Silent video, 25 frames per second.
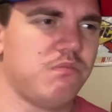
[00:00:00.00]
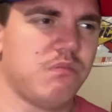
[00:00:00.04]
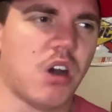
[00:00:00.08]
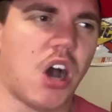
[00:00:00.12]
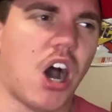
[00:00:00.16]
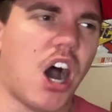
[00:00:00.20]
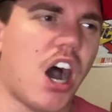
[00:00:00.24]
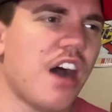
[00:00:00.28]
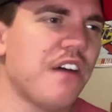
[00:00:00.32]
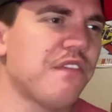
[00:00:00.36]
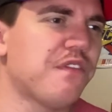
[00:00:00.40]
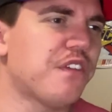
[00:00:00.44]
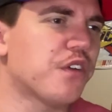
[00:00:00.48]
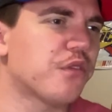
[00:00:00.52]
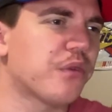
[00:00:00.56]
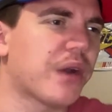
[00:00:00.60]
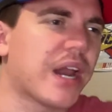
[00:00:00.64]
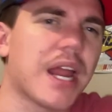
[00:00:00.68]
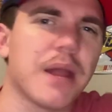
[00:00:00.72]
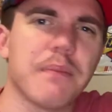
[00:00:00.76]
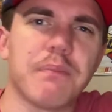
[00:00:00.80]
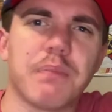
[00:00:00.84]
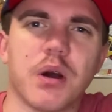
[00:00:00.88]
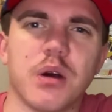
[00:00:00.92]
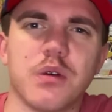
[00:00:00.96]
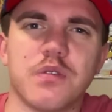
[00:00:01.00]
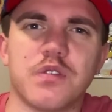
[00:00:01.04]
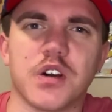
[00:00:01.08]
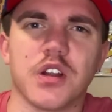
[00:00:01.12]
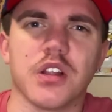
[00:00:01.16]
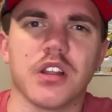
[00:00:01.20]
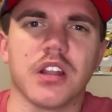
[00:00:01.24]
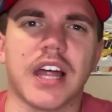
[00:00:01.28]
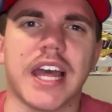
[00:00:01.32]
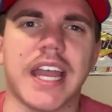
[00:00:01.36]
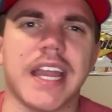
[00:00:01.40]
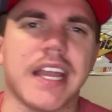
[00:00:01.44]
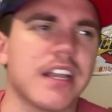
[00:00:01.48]
off a ramp over a
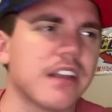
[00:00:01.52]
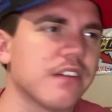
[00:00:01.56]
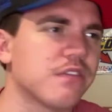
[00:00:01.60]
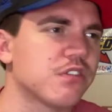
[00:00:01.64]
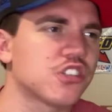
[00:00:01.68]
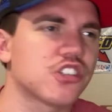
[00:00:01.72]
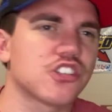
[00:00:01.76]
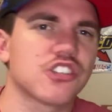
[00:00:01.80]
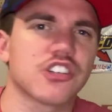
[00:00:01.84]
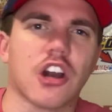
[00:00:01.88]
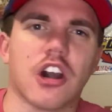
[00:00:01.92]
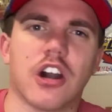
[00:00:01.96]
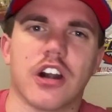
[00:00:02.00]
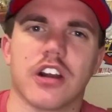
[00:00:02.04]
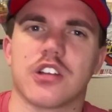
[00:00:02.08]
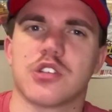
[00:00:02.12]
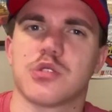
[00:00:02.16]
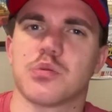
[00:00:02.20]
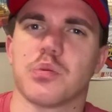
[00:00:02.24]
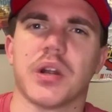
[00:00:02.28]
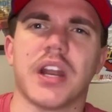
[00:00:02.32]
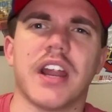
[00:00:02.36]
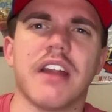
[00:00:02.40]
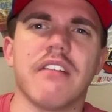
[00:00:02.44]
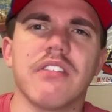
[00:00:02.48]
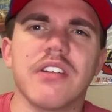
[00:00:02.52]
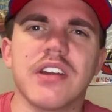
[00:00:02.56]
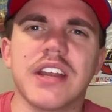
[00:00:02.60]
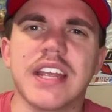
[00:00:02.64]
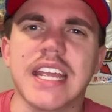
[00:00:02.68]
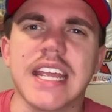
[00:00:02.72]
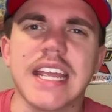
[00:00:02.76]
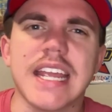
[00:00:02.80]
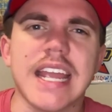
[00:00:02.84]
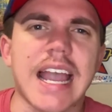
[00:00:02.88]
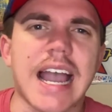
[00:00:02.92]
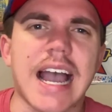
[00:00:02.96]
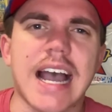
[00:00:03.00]
lake of sharks. Whatever
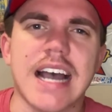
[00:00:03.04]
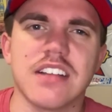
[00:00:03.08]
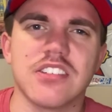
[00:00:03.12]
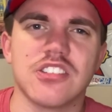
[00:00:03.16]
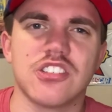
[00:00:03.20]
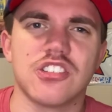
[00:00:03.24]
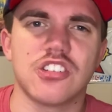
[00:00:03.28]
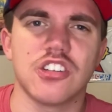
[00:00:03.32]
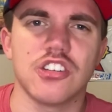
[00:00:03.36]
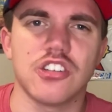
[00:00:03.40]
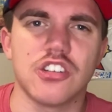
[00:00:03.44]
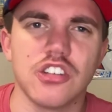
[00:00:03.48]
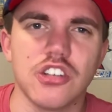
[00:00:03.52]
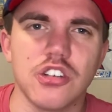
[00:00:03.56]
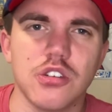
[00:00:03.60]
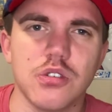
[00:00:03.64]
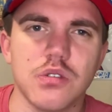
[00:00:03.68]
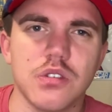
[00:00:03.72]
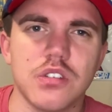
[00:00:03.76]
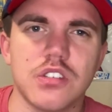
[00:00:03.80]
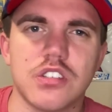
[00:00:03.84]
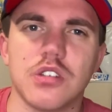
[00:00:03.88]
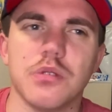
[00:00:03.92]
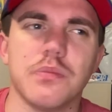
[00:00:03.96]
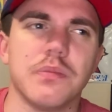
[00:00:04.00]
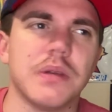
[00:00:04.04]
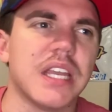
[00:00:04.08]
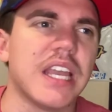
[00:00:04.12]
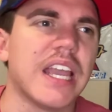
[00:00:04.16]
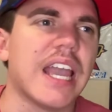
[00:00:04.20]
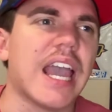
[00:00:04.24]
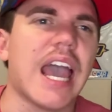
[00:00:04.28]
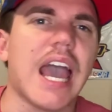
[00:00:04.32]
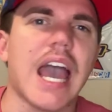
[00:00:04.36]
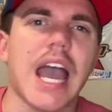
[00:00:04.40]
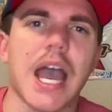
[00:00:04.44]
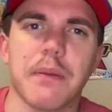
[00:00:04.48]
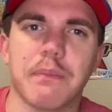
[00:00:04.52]
he has to do to
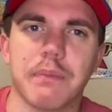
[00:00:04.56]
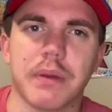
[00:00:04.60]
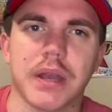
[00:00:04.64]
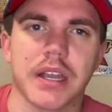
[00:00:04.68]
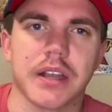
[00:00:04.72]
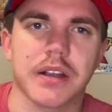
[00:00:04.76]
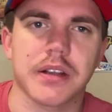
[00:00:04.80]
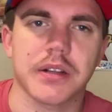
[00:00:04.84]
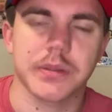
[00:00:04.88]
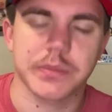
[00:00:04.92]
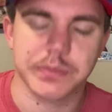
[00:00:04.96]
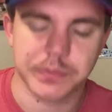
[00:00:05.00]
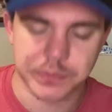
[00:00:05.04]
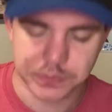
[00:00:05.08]
be epic.